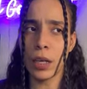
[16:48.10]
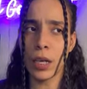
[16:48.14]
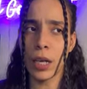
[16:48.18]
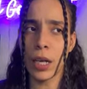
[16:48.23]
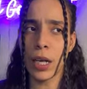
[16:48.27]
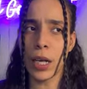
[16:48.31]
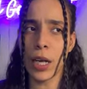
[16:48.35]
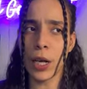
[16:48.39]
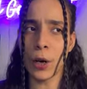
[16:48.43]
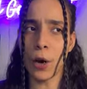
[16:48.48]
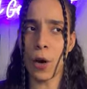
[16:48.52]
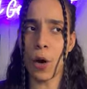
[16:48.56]

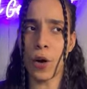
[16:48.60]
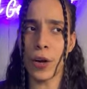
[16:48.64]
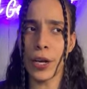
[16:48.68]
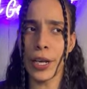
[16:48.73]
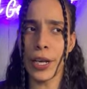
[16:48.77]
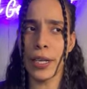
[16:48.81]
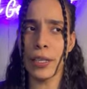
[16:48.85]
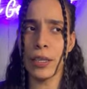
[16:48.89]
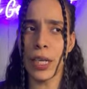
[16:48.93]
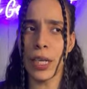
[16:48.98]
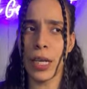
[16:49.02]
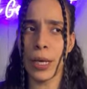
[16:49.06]

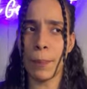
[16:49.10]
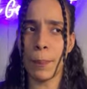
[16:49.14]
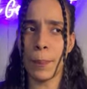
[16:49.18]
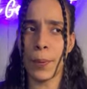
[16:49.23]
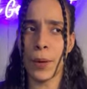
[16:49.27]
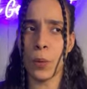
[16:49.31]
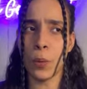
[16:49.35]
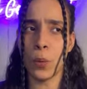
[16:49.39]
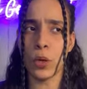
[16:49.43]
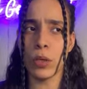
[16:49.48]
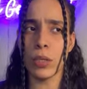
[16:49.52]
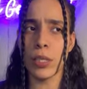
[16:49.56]
clairaudiently,
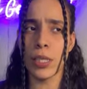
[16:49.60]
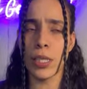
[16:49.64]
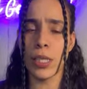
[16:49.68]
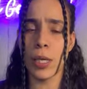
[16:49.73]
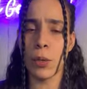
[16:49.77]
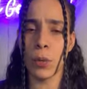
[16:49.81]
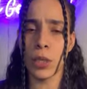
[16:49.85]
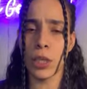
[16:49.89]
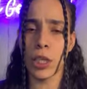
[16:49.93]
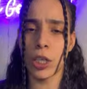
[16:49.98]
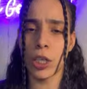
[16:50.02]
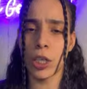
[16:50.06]
but we'll see
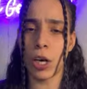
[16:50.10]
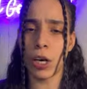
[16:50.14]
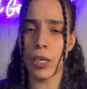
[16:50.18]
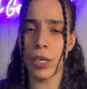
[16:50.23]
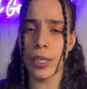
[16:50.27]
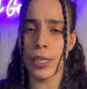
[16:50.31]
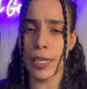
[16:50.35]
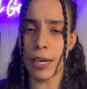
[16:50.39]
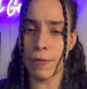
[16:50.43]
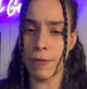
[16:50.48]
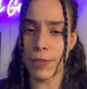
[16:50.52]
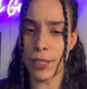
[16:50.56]
what the
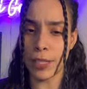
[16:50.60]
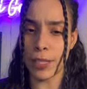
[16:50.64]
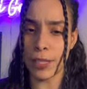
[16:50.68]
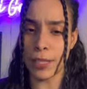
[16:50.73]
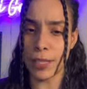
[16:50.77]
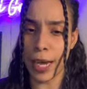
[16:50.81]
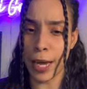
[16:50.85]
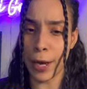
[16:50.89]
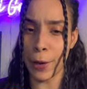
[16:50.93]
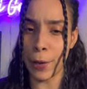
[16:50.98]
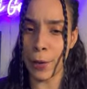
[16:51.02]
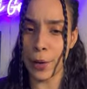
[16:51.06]
cards have to
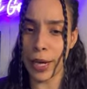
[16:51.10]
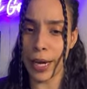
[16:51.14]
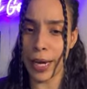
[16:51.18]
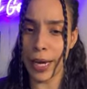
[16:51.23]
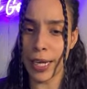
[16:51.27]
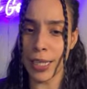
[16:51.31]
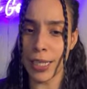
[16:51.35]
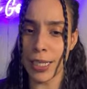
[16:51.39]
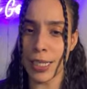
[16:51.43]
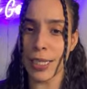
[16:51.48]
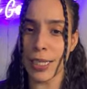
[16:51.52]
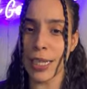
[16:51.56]
say, okay?
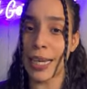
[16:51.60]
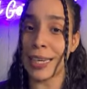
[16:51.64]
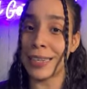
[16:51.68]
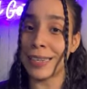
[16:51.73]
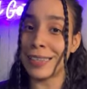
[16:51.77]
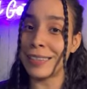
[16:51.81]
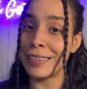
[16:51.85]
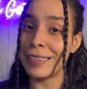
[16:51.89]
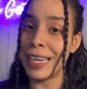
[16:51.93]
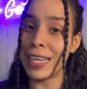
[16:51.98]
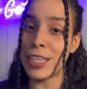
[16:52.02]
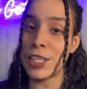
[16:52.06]
Because like I
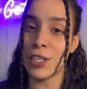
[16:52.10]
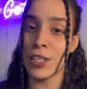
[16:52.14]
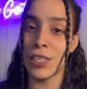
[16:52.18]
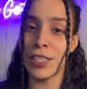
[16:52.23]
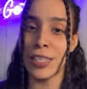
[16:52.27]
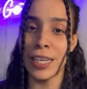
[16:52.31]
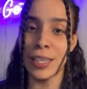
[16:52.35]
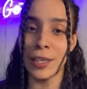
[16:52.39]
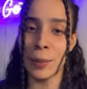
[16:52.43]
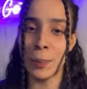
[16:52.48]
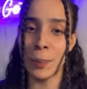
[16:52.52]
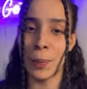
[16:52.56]
said, just
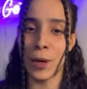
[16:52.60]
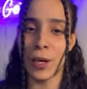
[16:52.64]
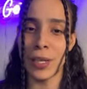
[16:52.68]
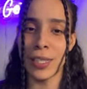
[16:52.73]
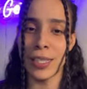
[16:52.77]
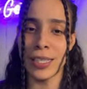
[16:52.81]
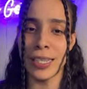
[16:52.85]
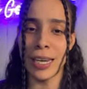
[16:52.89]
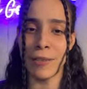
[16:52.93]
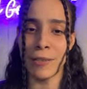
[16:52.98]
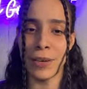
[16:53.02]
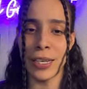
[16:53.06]
take the parts
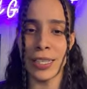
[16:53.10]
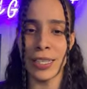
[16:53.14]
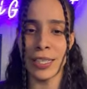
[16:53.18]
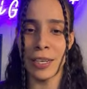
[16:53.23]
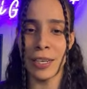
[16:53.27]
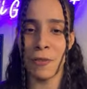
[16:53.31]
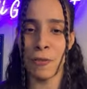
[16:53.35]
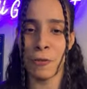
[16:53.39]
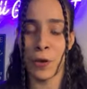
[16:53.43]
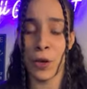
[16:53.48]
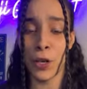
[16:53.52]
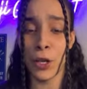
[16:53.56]
that
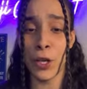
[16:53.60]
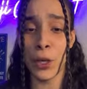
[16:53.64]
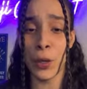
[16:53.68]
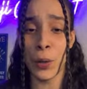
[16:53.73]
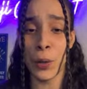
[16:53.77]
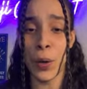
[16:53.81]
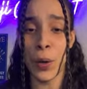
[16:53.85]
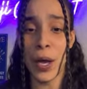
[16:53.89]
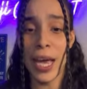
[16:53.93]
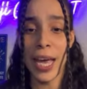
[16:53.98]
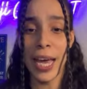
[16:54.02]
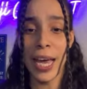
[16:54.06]
resonate for you
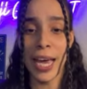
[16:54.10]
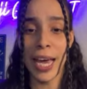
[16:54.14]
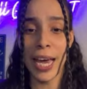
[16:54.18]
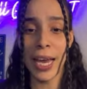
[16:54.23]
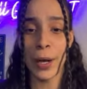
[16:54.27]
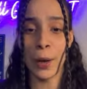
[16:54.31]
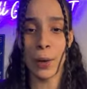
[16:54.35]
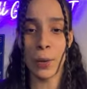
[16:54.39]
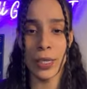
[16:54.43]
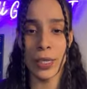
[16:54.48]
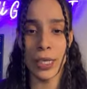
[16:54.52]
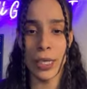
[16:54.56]

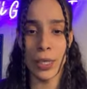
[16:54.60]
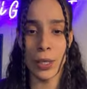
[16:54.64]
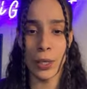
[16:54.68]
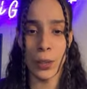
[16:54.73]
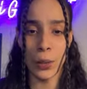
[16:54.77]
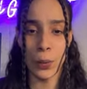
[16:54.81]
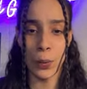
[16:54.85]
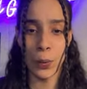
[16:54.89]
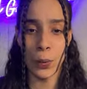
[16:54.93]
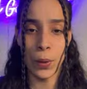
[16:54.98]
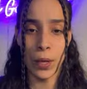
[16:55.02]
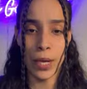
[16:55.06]
and only
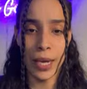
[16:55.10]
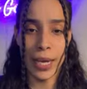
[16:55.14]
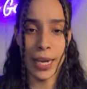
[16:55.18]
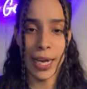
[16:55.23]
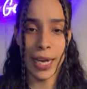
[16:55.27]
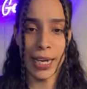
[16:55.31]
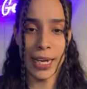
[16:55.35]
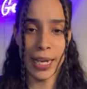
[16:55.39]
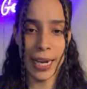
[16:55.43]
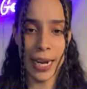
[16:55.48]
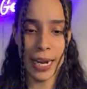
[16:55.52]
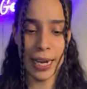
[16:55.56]
you,
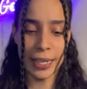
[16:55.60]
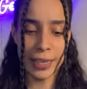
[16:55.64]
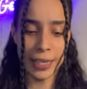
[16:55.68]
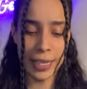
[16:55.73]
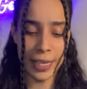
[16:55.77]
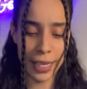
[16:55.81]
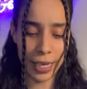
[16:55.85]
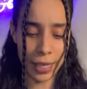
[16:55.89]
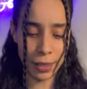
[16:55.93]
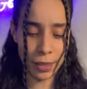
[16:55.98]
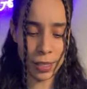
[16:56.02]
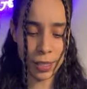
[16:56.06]
and let
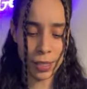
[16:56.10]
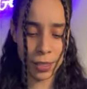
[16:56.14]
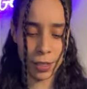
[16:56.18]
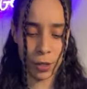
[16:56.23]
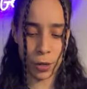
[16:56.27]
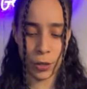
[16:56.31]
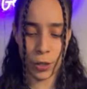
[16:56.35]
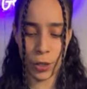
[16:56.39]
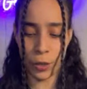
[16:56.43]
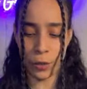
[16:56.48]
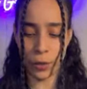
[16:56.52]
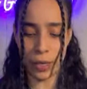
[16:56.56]
anything else
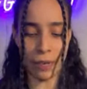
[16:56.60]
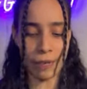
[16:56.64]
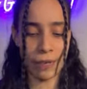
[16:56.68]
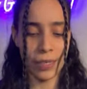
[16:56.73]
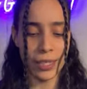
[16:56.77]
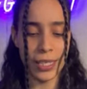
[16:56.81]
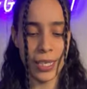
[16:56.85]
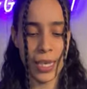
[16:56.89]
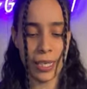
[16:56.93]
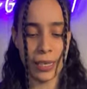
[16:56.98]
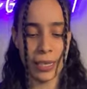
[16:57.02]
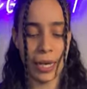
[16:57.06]
go. You don't have to
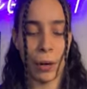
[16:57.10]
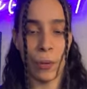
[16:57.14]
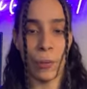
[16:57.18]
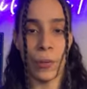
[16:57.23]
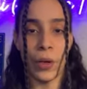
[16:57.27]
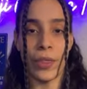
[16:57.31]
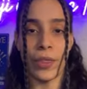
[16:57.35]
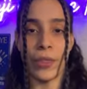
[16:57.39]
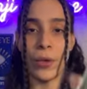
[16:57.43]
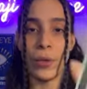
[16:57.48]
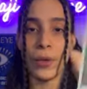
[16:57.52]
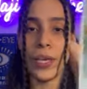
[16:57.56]
take that
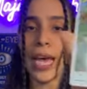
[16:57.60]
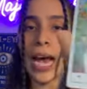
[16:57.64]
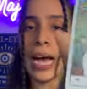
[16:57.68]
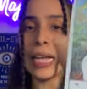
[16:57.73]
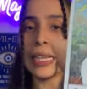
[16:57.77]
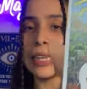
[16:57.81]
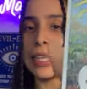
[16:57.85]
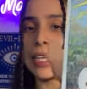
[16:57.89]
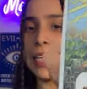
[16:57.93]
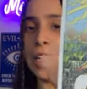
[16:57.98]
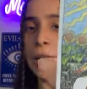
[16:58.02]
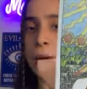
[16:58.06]
with you. Yeah,
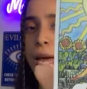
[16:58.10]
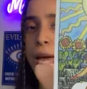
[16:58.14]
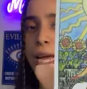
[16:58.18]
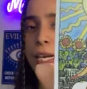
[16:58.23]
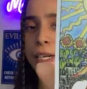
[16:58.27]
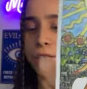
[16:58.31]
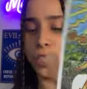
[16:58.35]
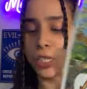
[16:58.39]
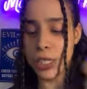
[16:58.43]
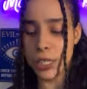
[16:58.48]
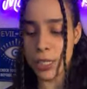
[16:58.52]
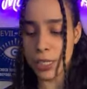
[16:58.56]
Leo
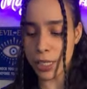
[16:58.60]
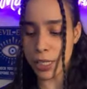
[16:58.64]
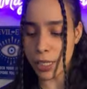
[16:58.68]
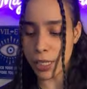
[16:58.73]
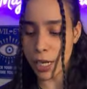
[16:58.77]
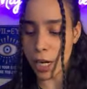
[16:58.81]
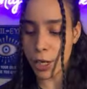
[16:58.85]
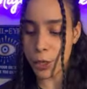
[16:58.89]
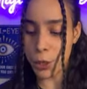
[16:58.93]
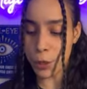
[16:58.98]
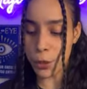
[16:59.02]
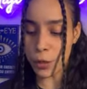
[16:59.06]
energy, the
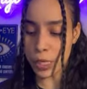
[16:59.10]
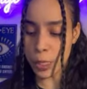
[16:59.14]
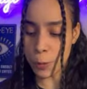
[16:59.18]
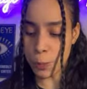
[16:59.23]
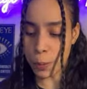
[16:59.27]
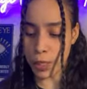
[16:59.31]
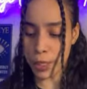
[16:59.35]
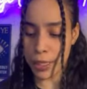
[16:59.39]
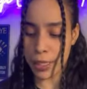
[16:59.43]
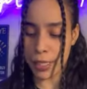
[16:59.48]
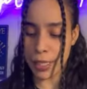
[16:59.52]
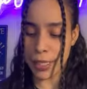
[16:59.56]
sun. You're this
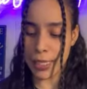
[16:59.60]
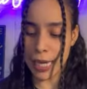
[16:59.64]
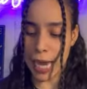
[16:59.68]
person's